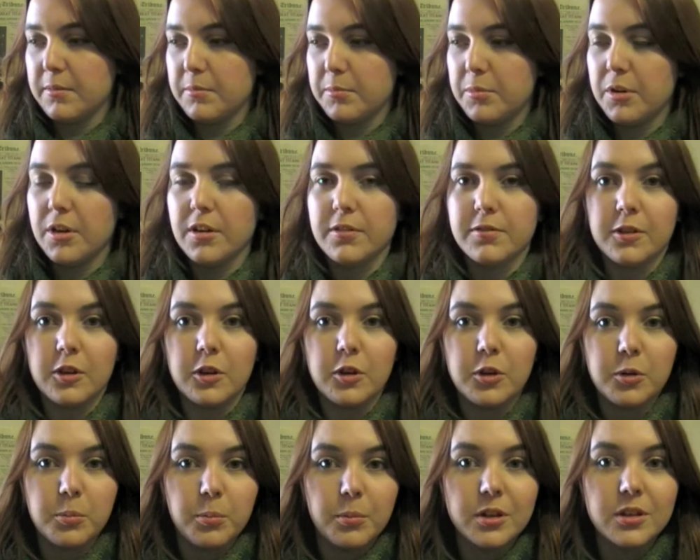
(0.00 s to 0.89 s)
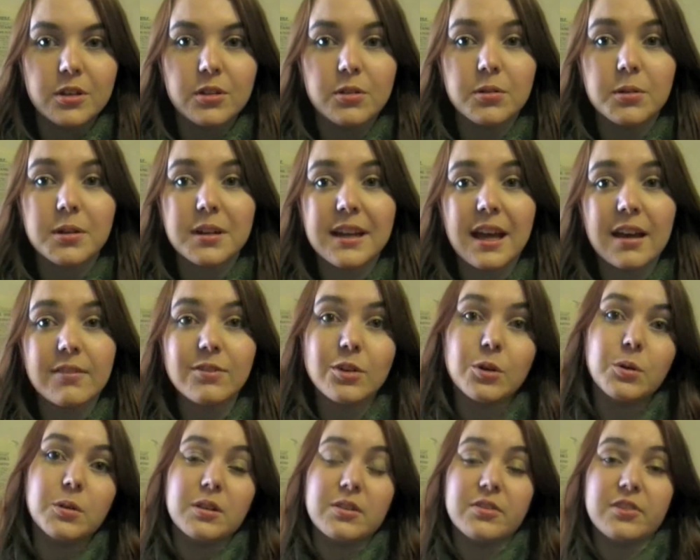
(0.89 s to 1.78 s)
perfume. You can have
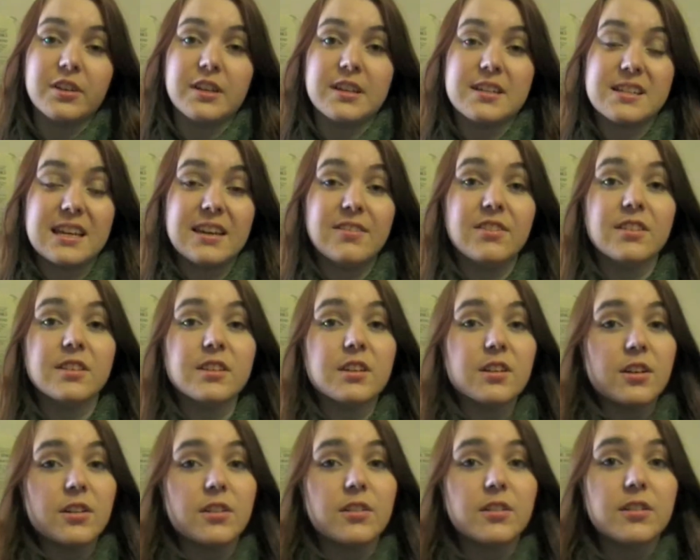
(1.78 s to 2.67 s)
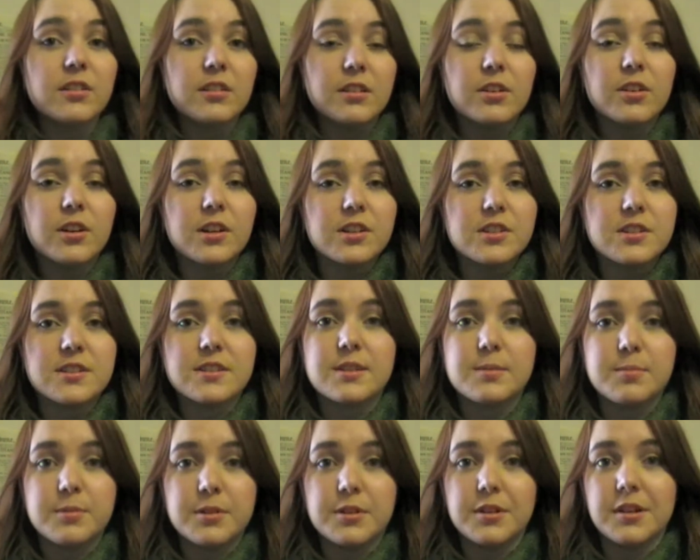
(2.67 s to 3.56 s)
all of it. Even though you're not just
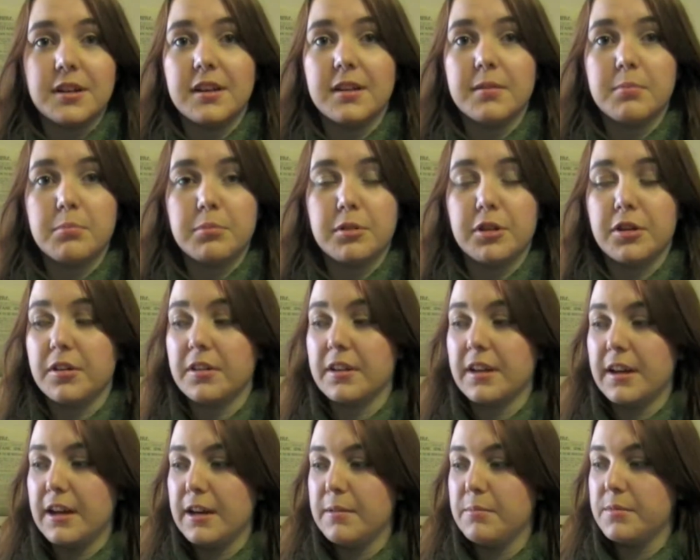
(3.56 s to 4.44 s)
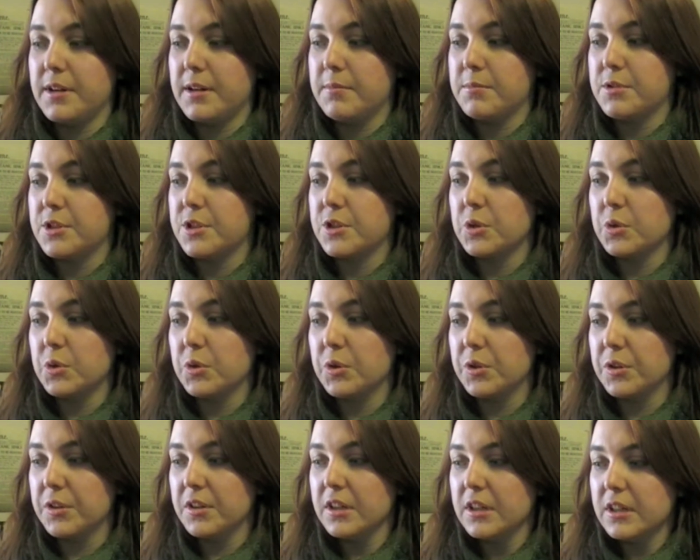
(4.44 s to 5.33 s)
a beauty blog, I'm
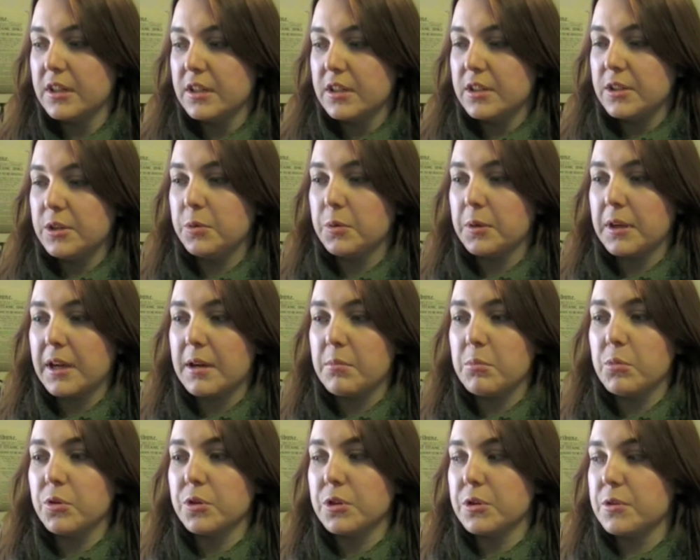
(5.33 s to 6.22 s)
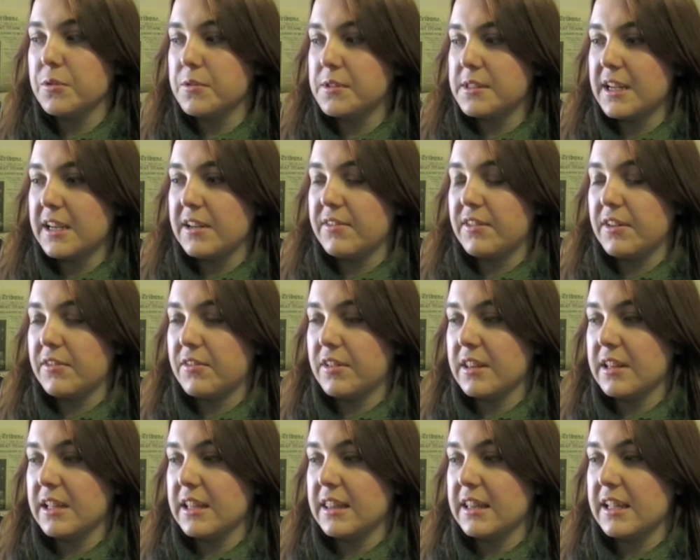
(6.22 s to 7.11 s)
sure you'll get more use out of
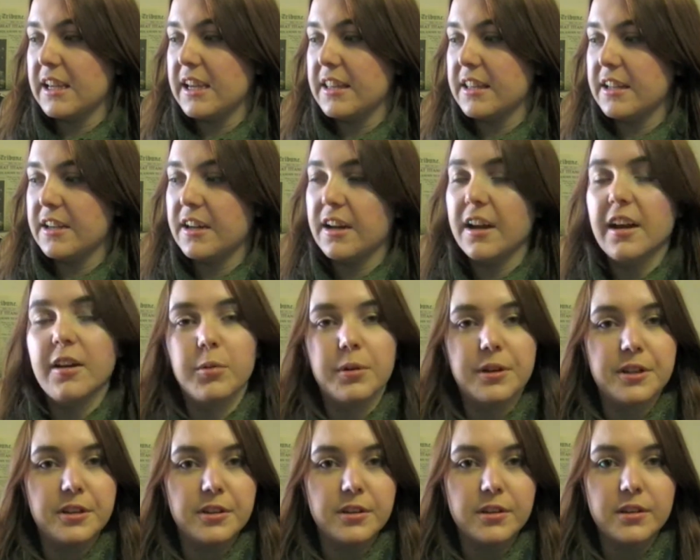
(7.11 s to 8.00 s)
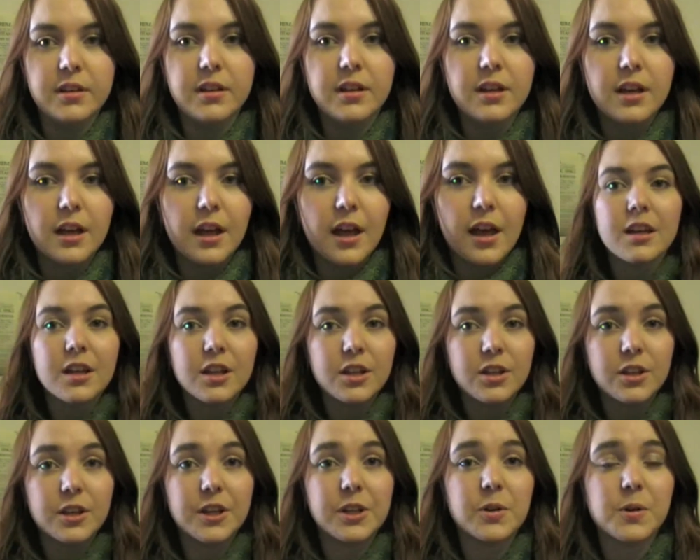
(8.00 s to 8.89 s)
everything there than I will.
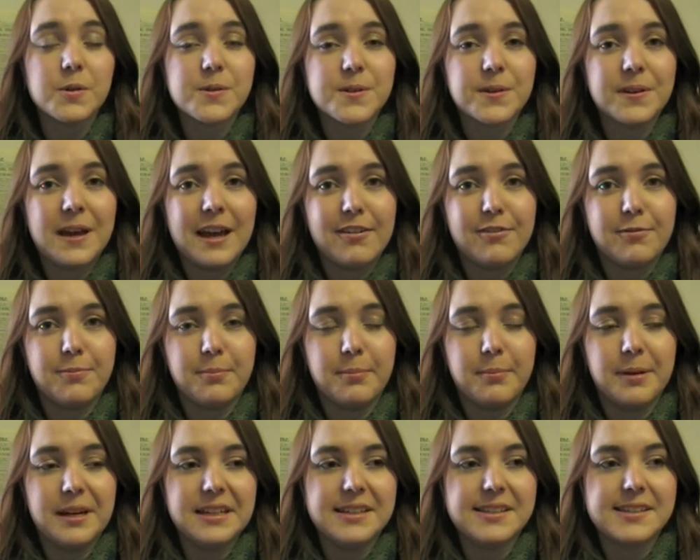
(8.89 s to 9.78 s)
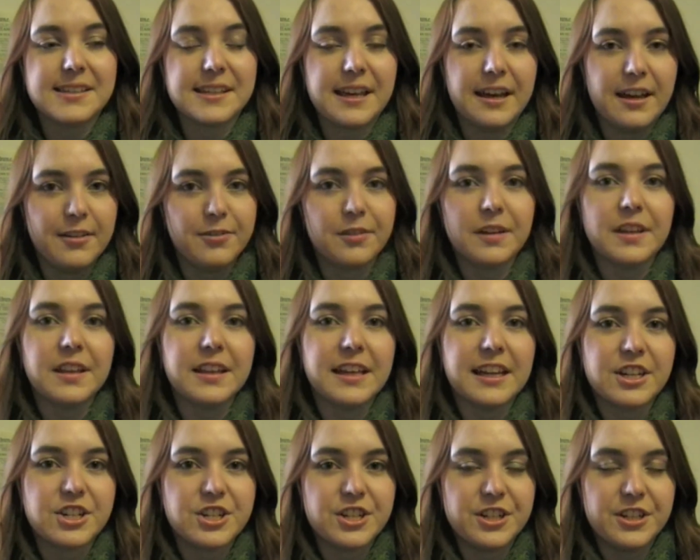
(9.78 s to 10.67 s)
You can also have my scarf
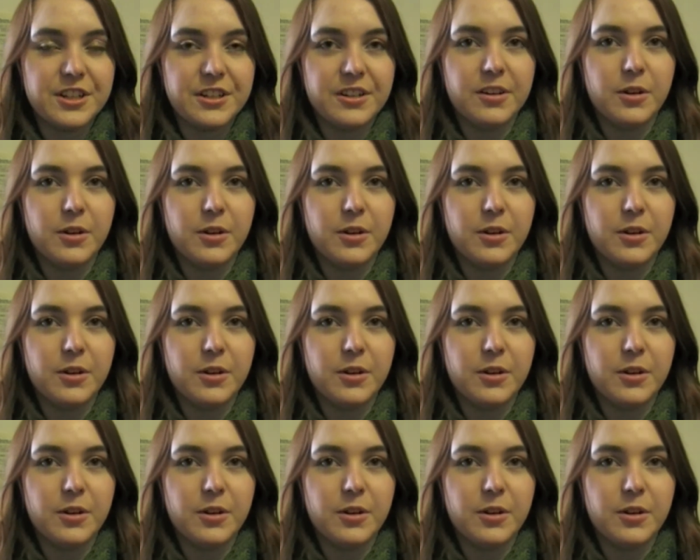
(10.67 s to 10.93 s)
collection,